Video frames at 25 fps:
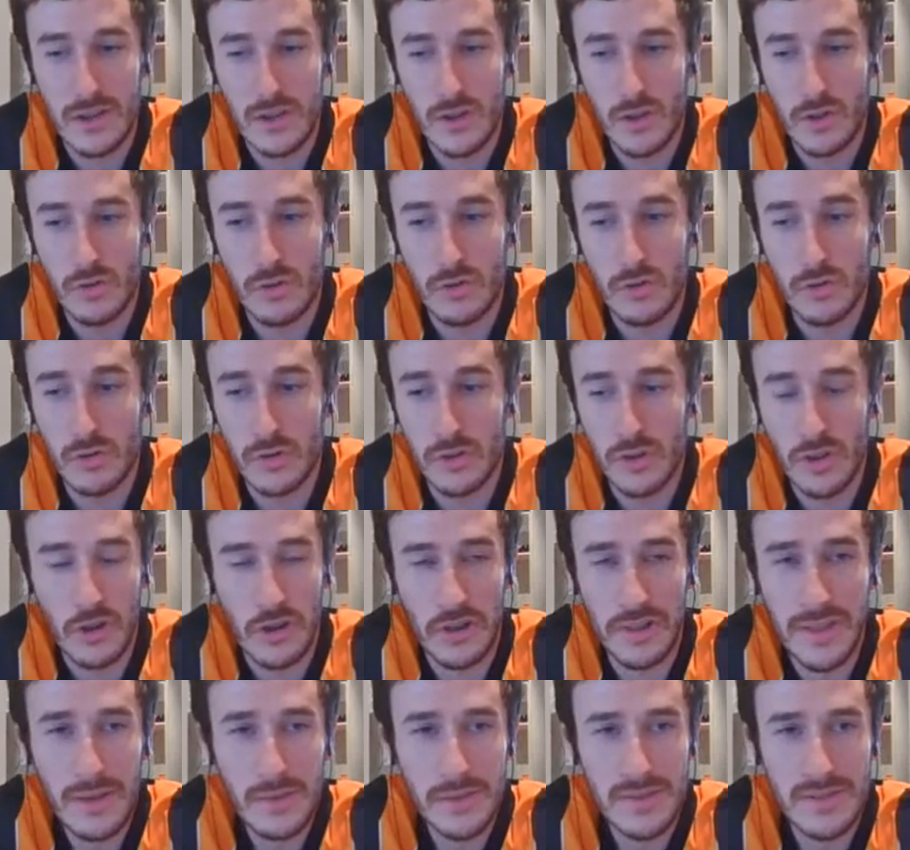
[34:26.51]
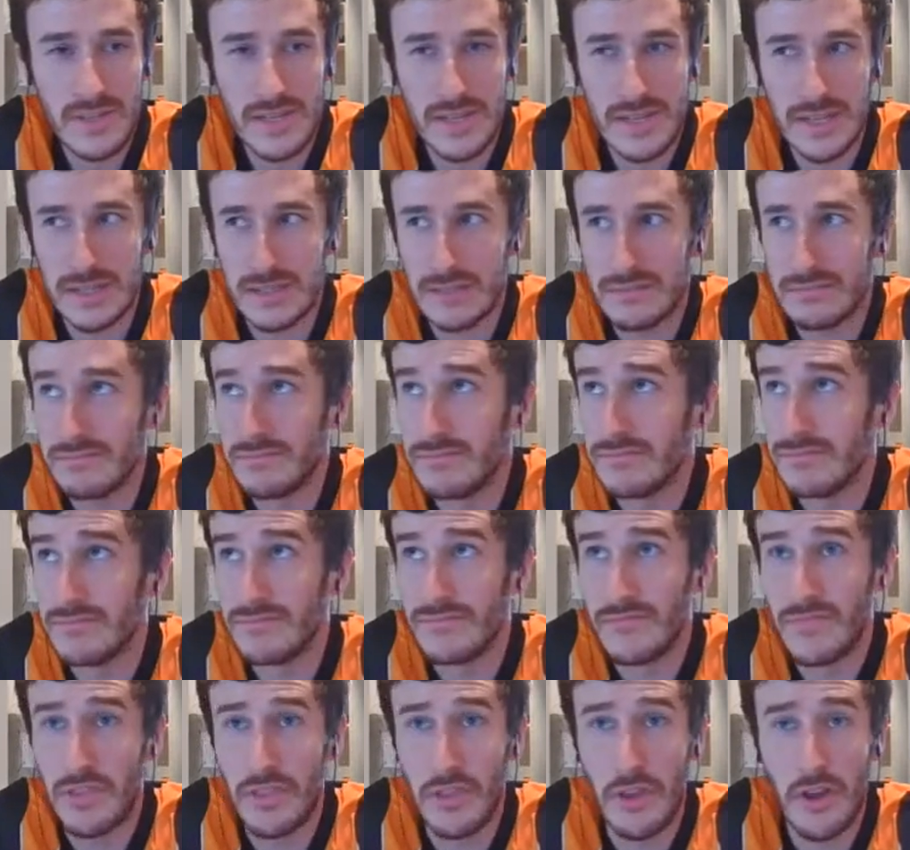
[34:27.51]
who, they were sitting
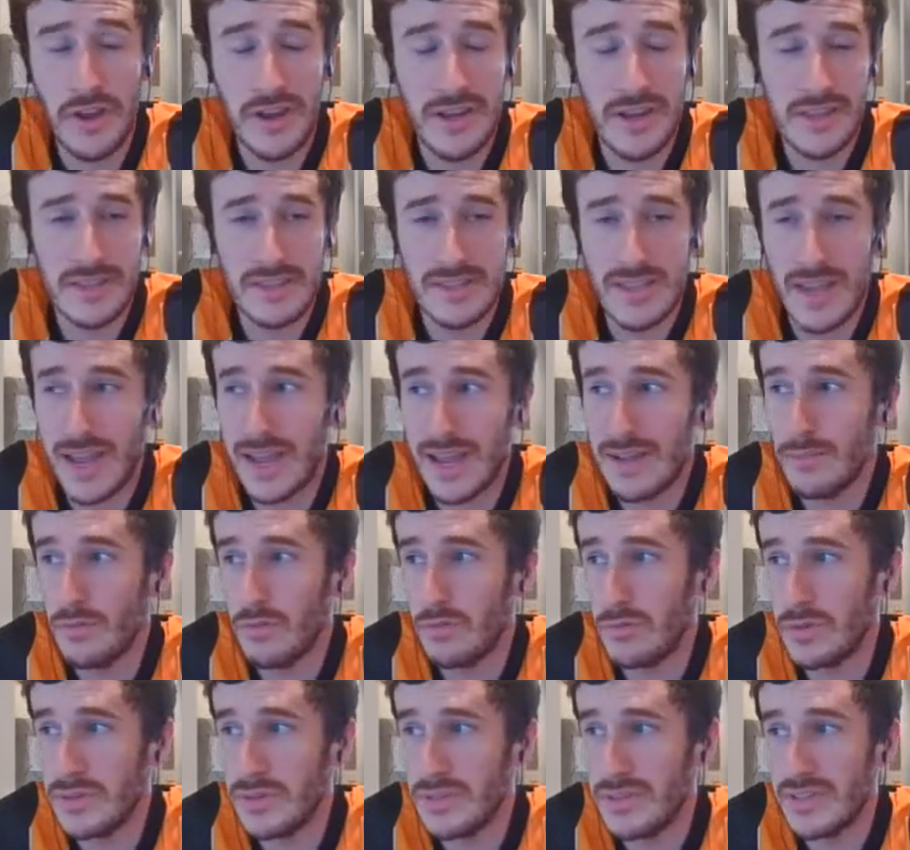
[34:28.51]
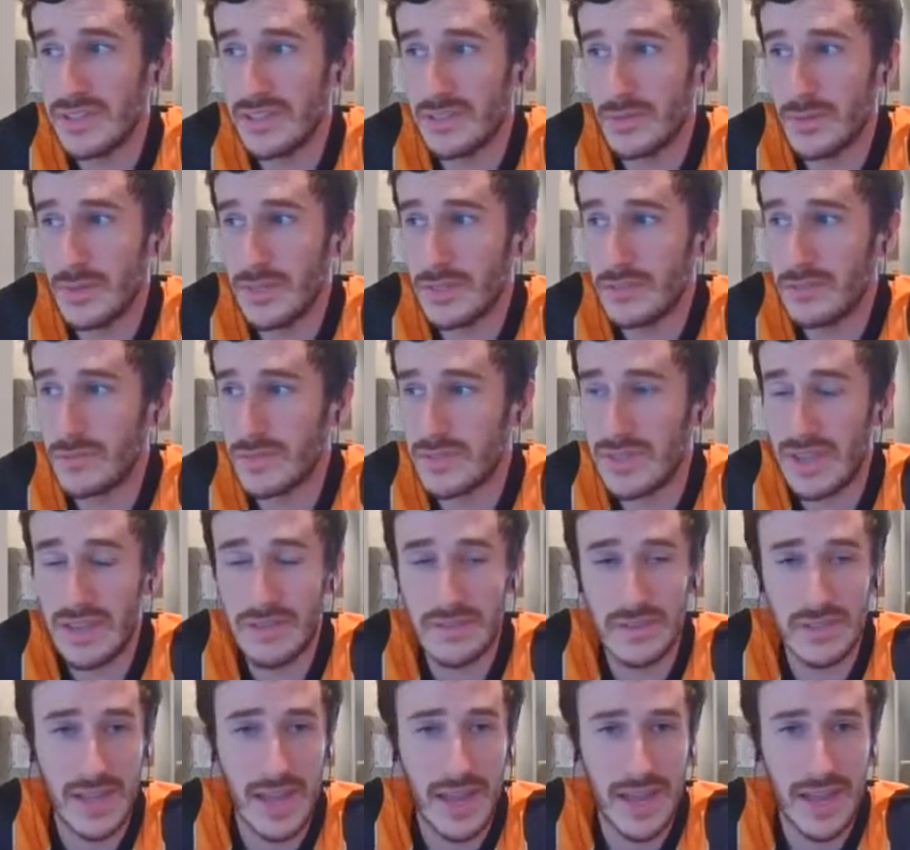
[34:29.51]
3rd in the table with 6 wins from
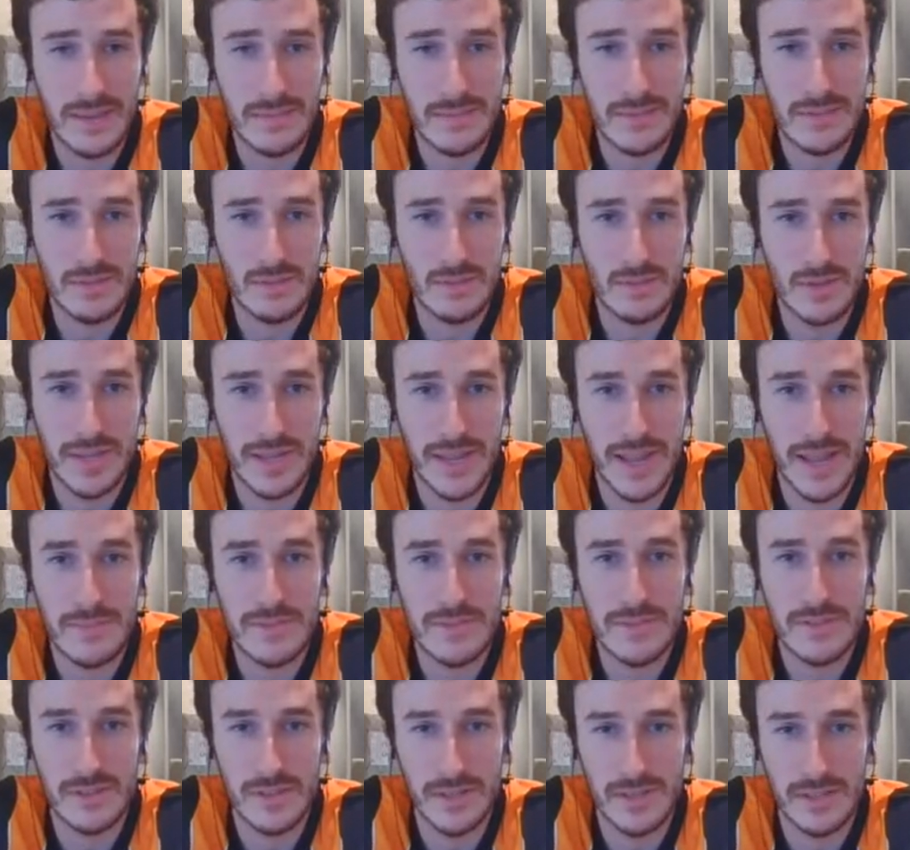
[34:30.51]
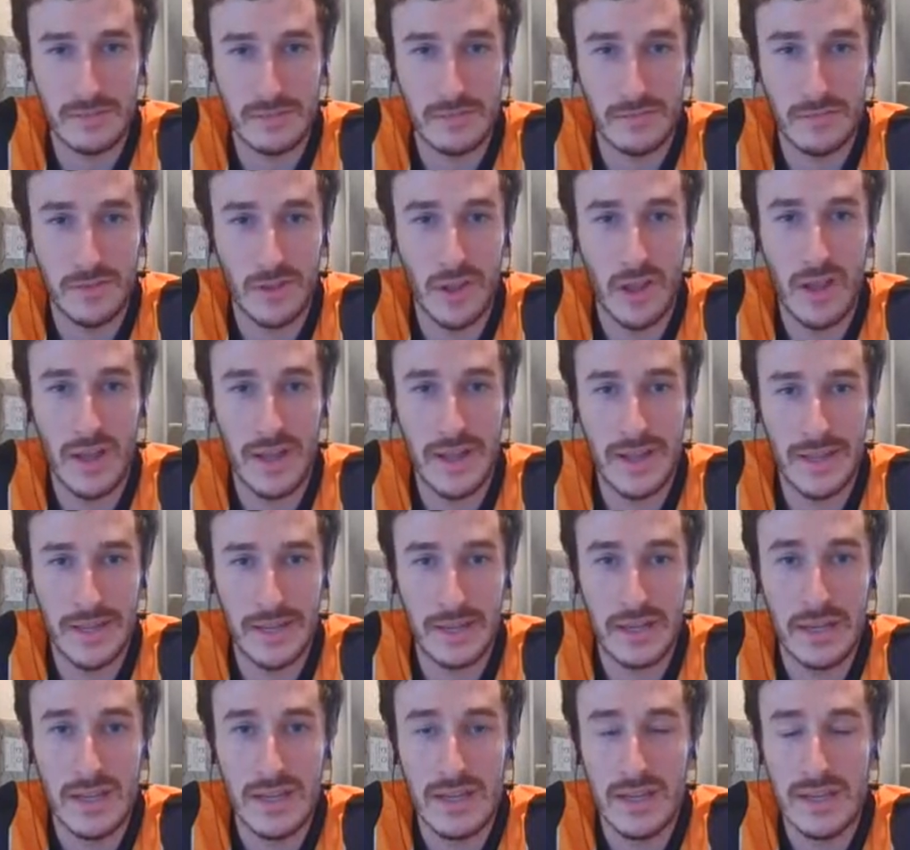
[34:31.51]
7 games, looking absolutely
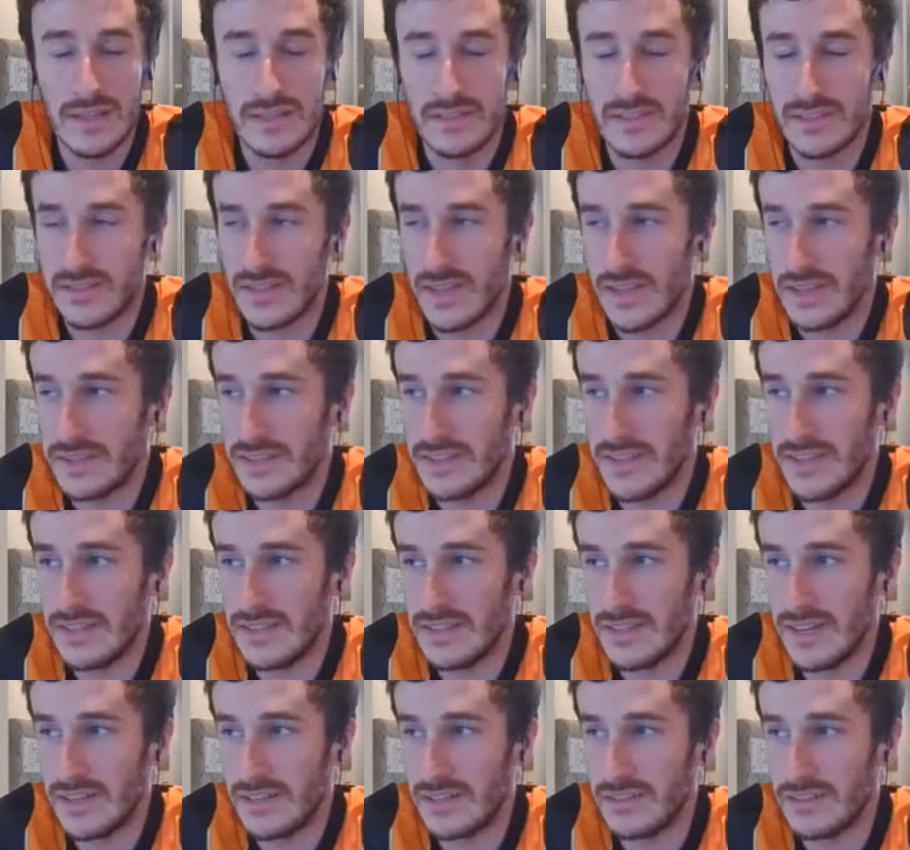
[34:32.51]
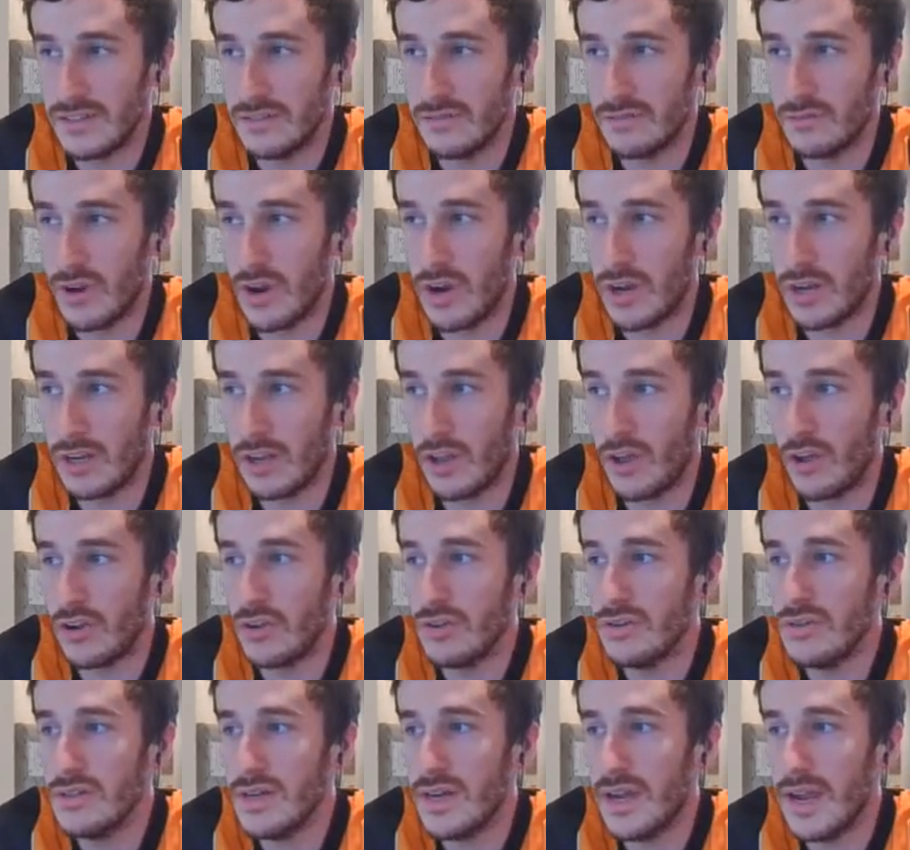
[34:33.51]
flying to start the season under Ryan
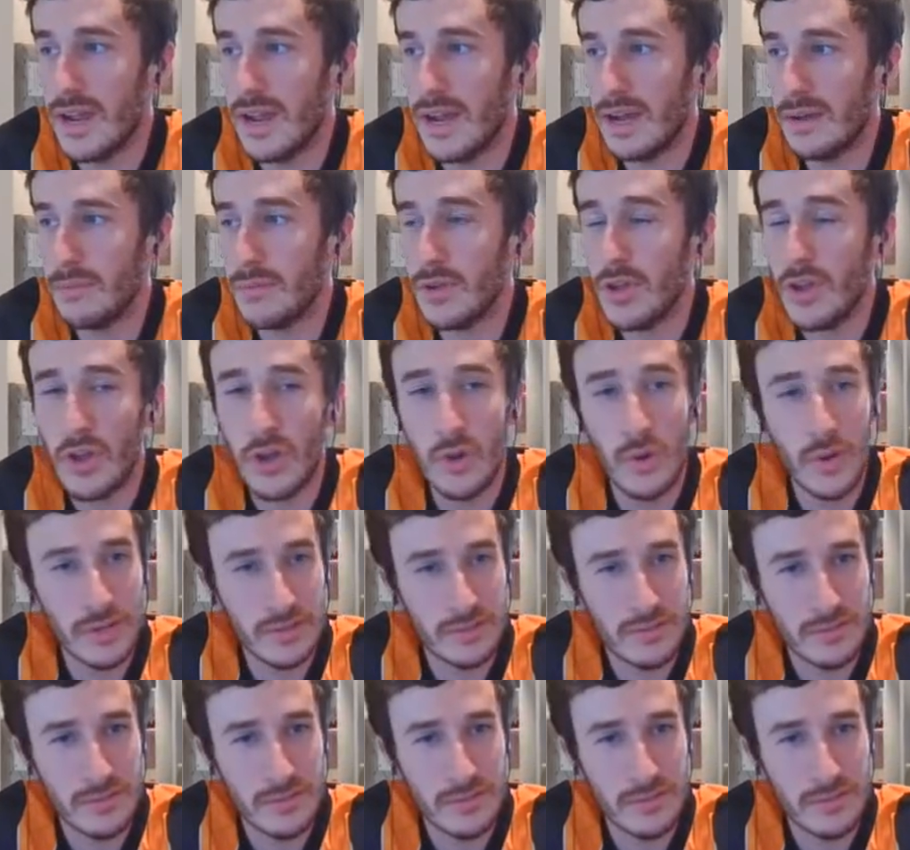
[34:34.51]
Lowe, who I